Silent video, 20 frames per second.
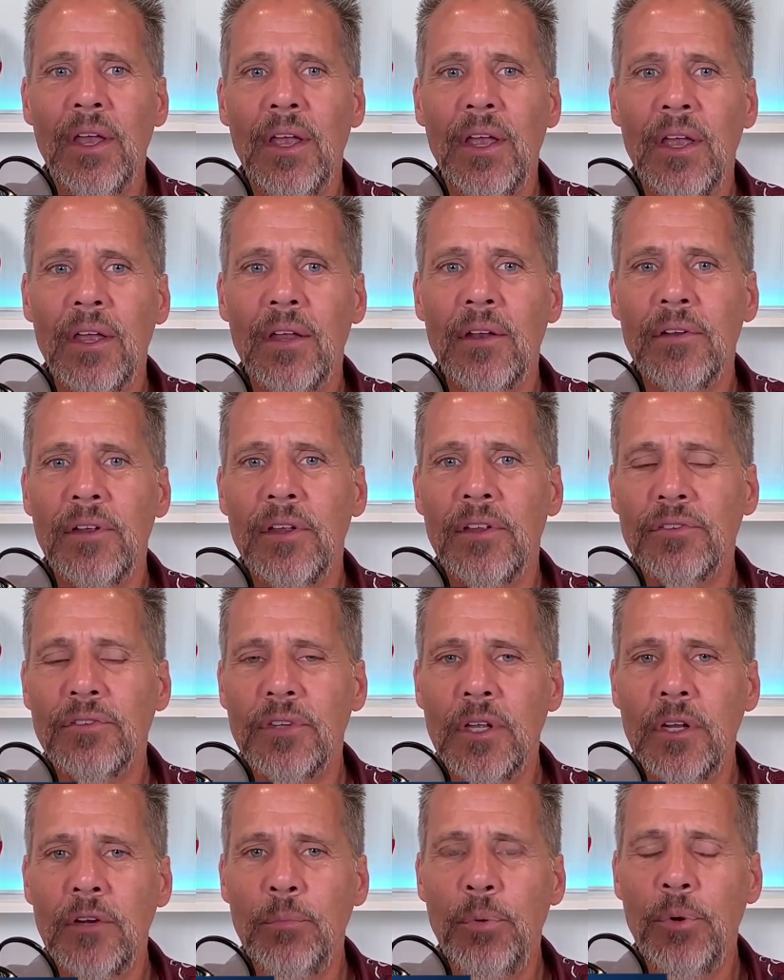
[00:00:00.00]
And
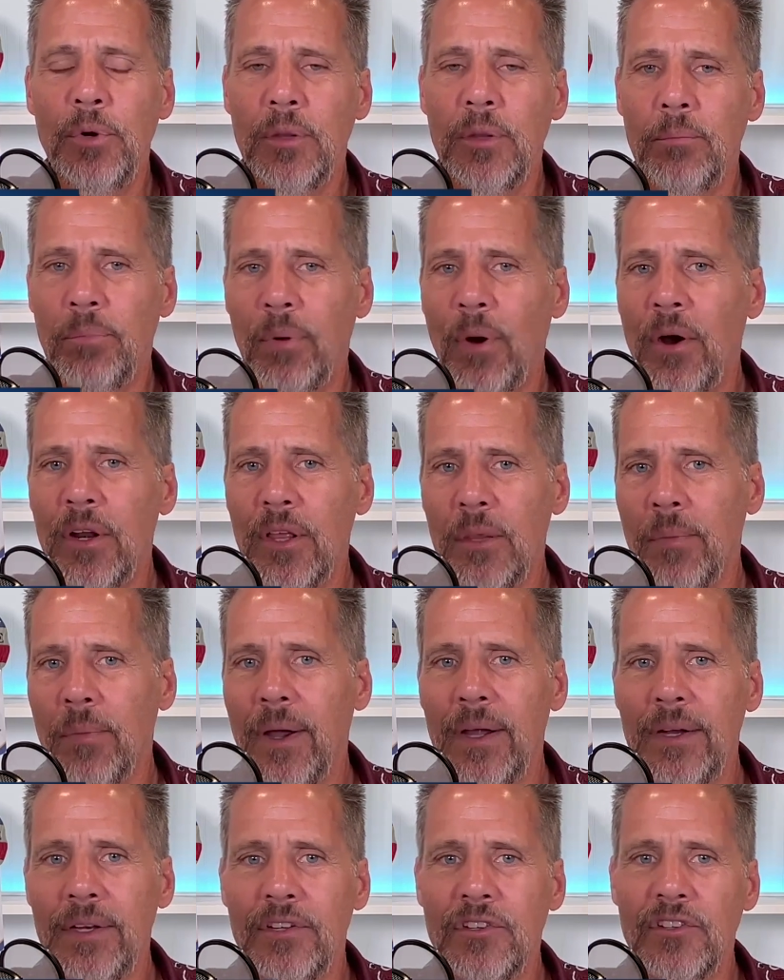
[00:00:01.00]
instead of putting body,
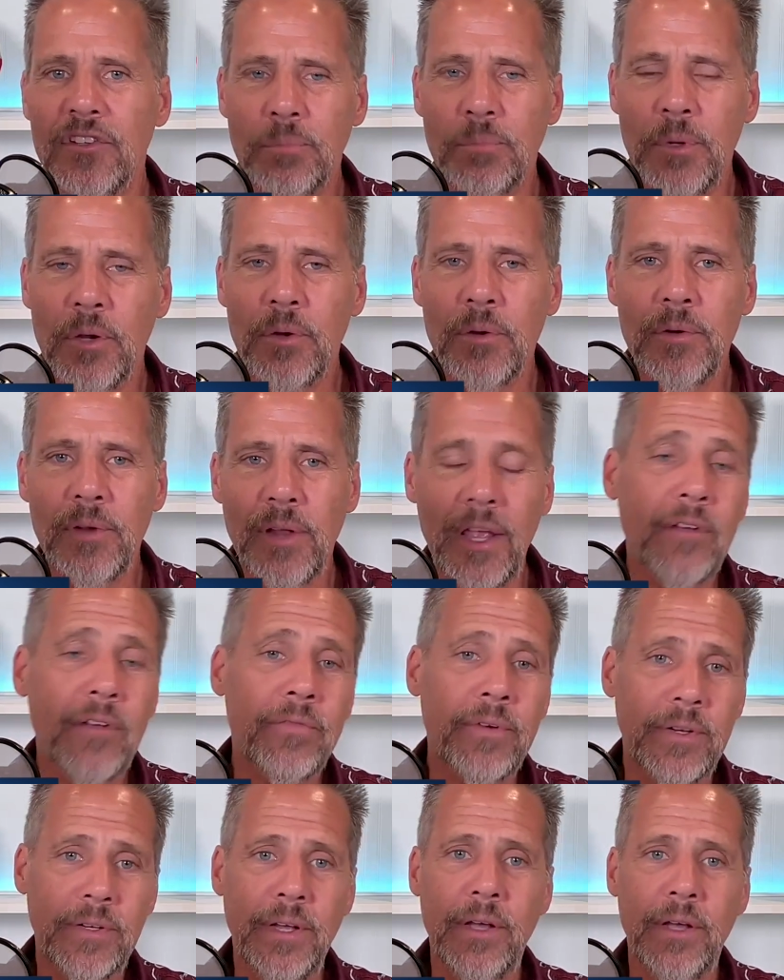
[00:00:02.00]
mind, and spirit
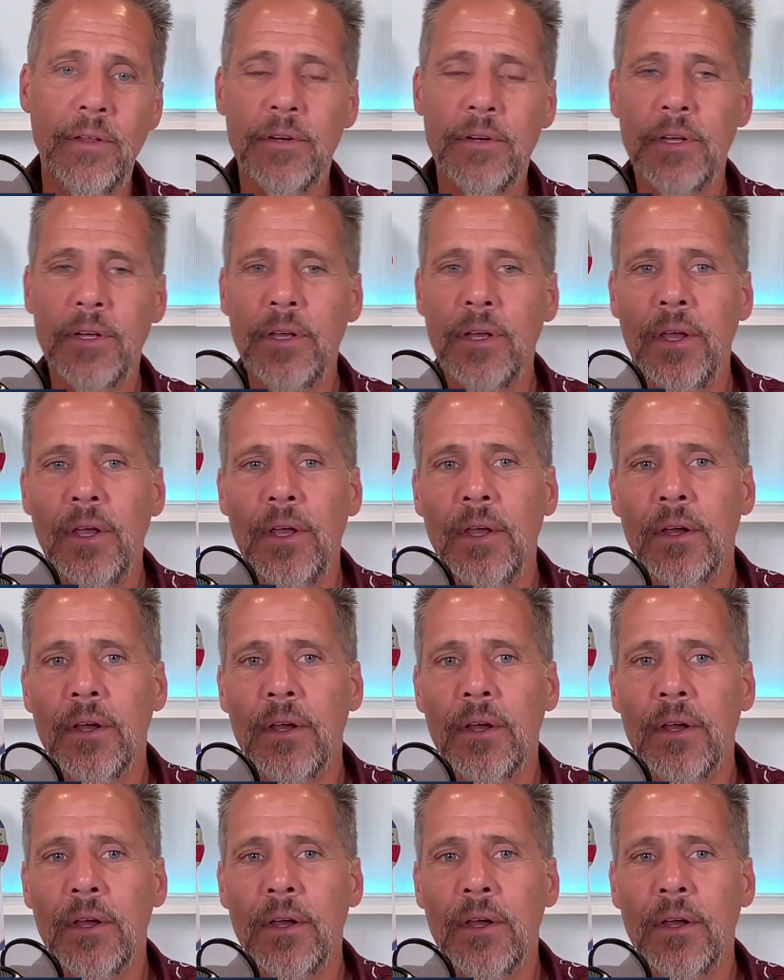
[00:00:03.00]
and vitality,